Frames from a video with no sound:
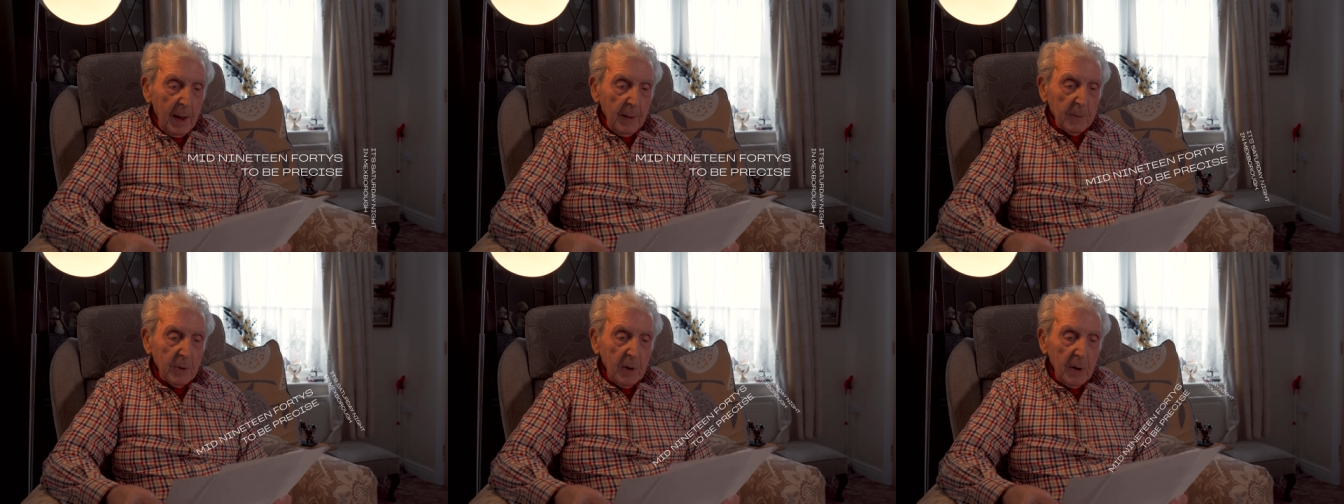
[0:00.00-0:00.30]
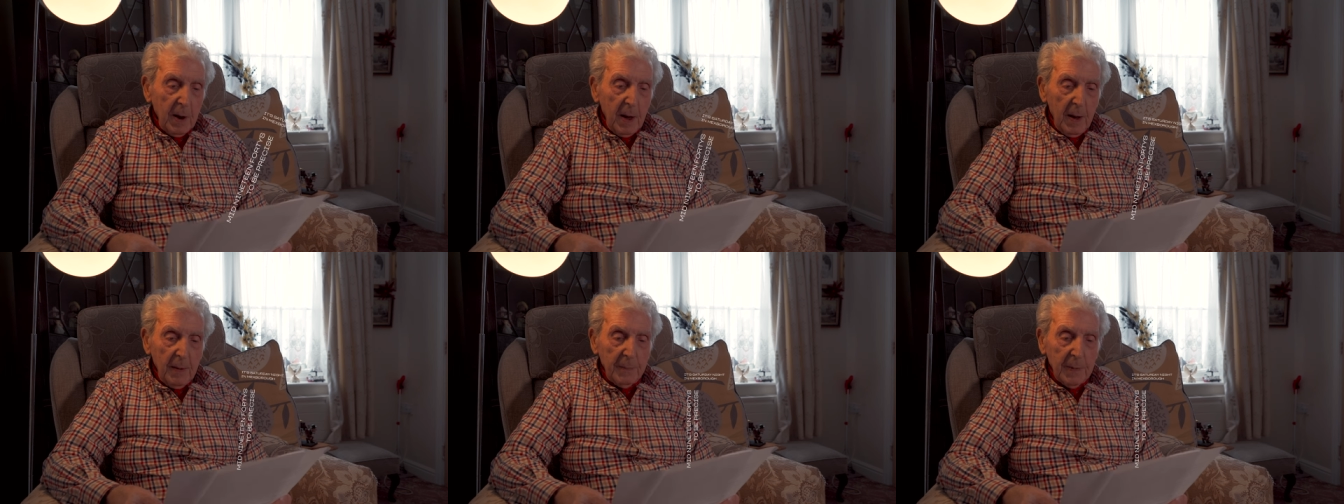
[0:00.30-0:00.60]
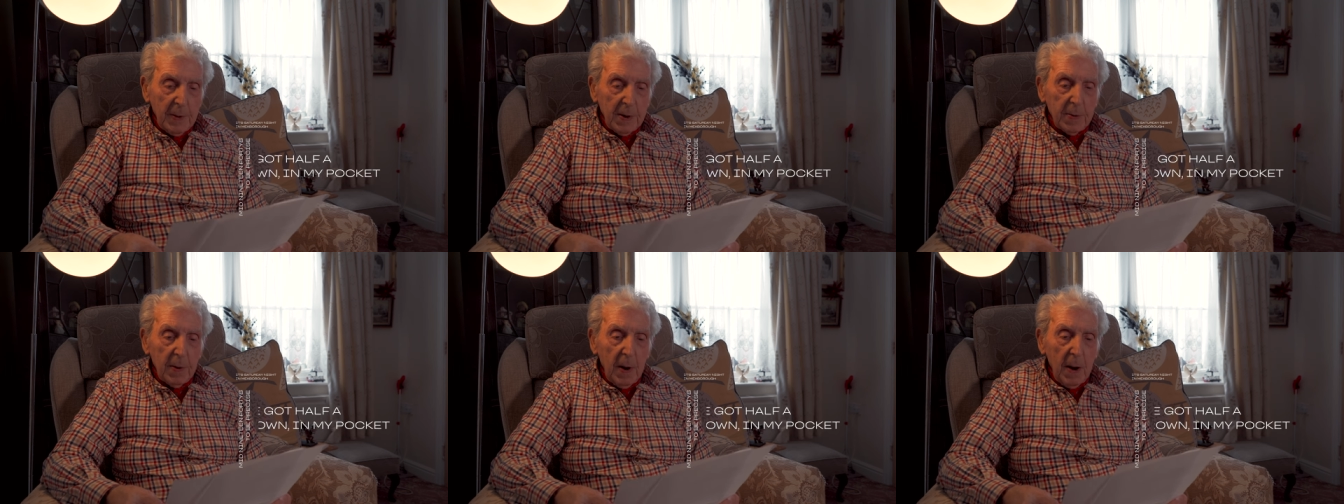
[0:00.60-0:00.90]
I've got
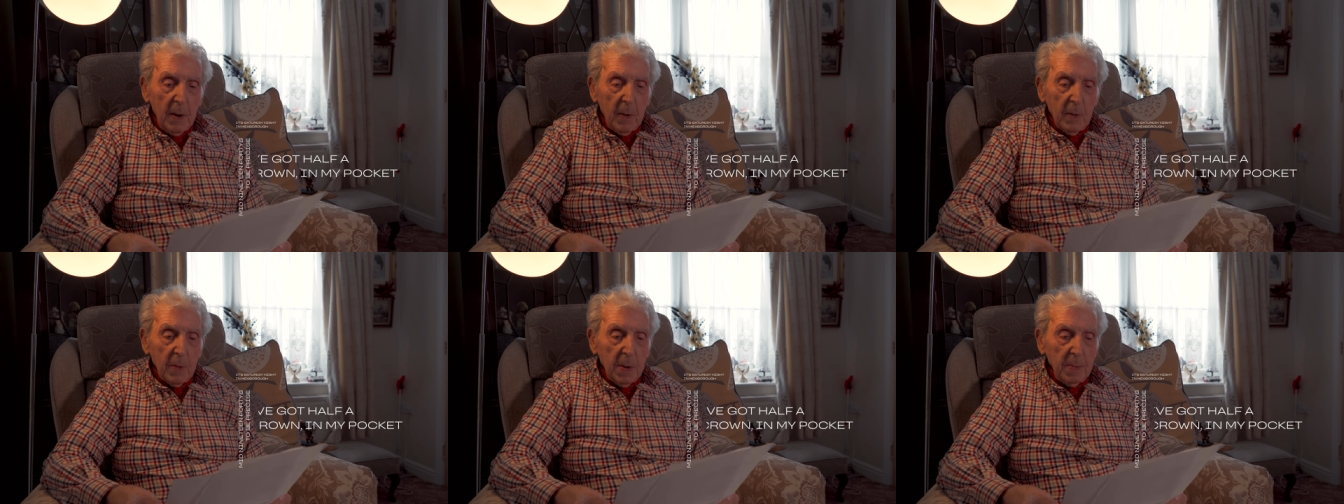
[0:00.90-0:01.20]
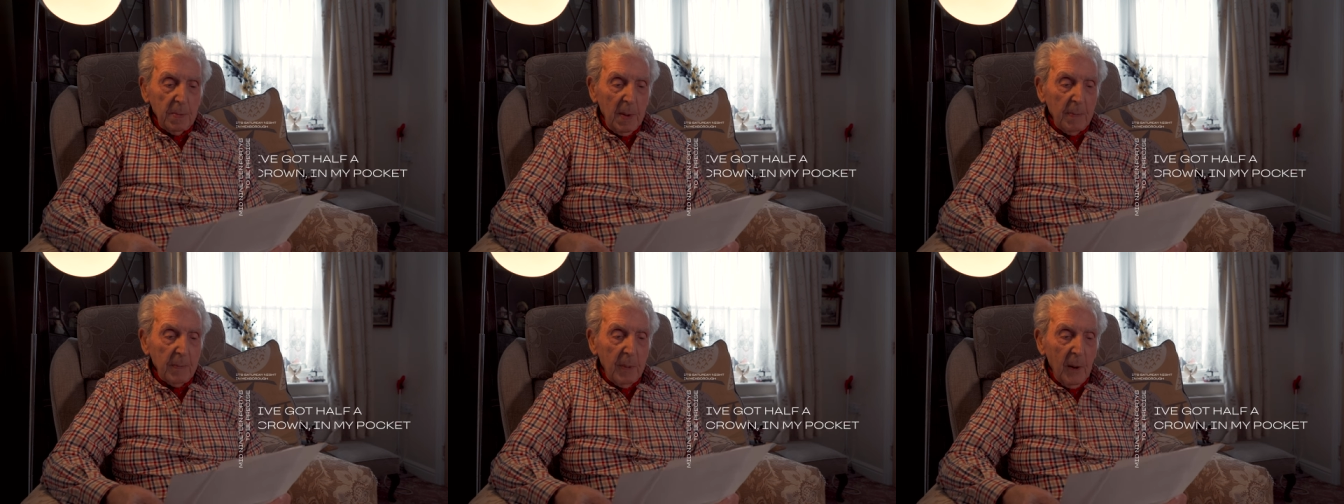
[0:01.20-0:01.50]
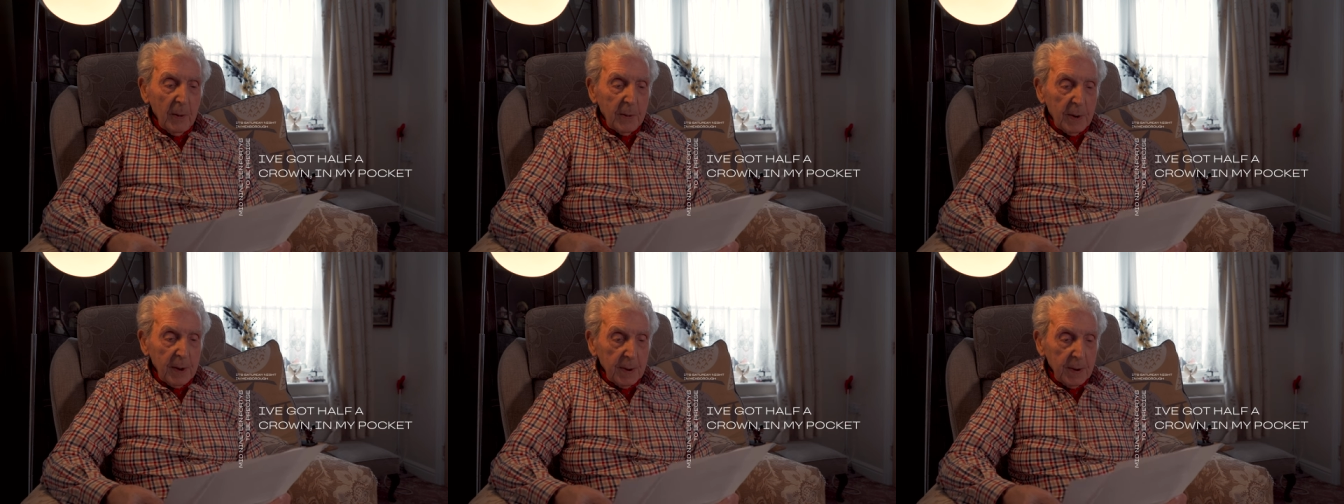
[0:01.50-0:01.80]
half a crown in
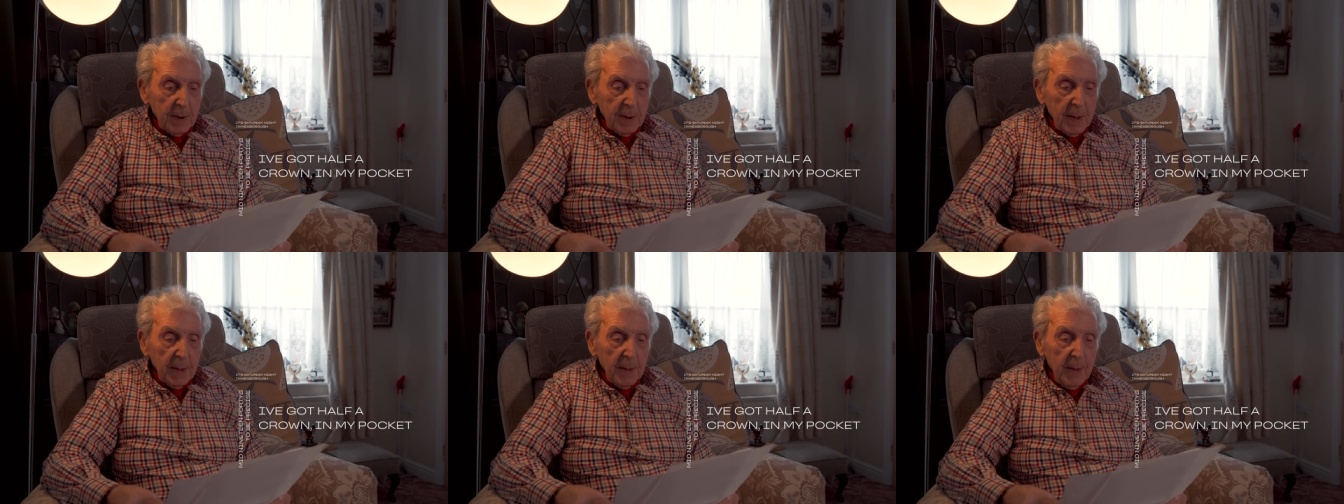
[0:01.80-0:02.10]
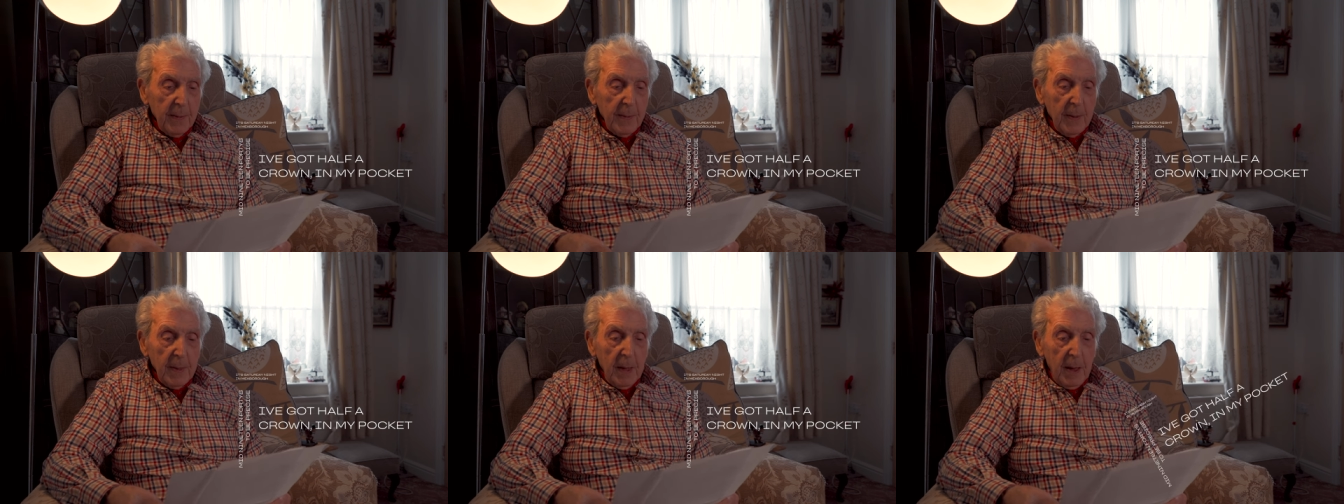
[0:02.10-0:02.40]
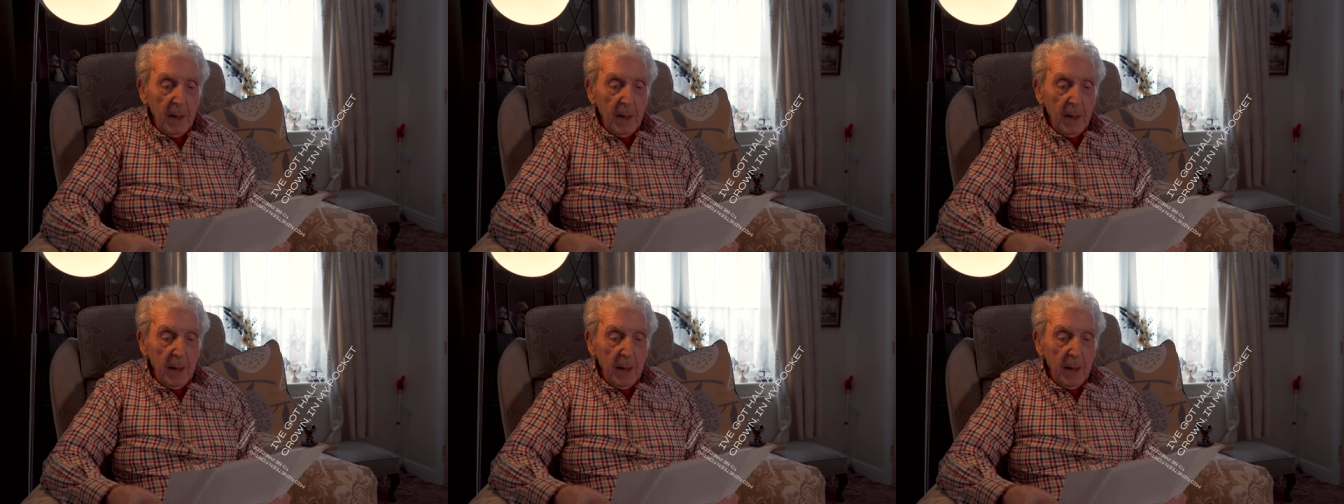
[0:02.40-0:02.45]
my pocket